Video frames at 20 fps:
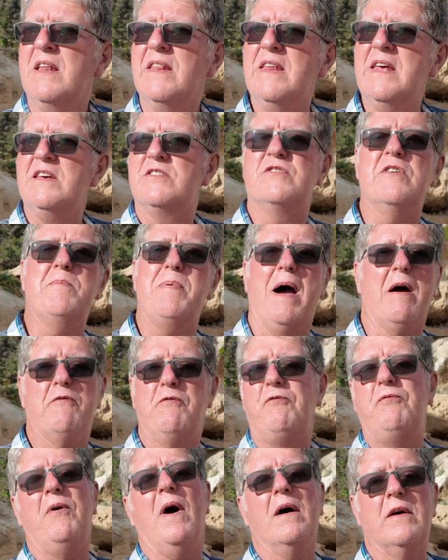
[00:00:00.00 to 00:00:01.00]
And these are
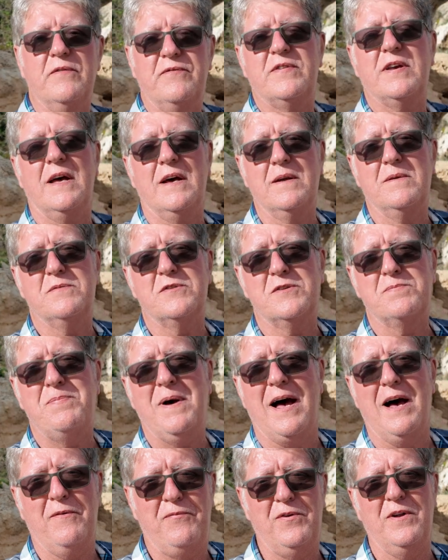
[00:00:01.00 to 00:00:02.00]
about five times as
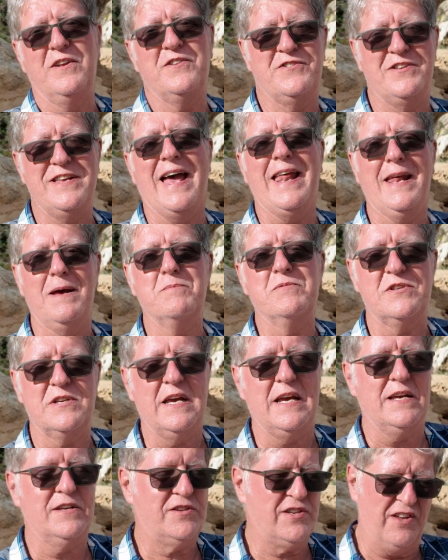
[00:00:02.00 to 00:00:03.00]
powerful as the
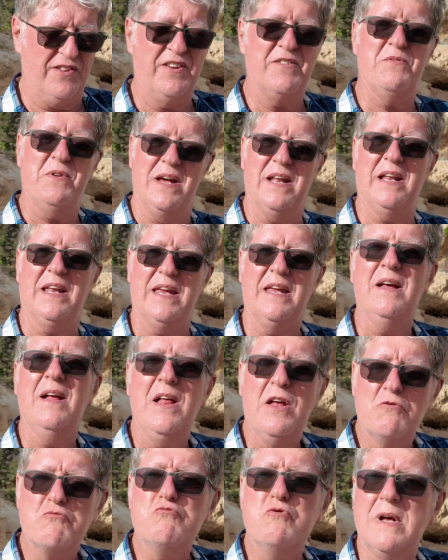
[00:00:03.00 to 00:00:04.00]
NMCs, so they're really,
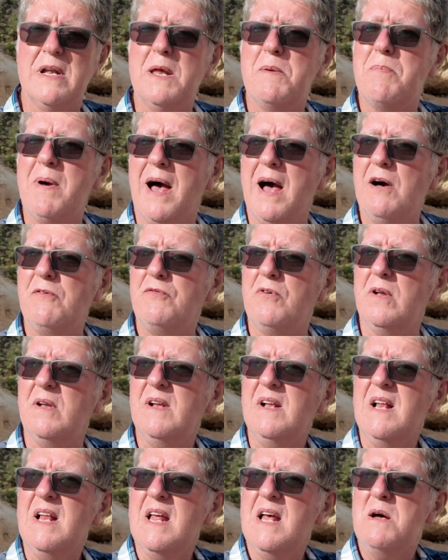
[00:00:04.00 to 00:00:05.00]
really powerful.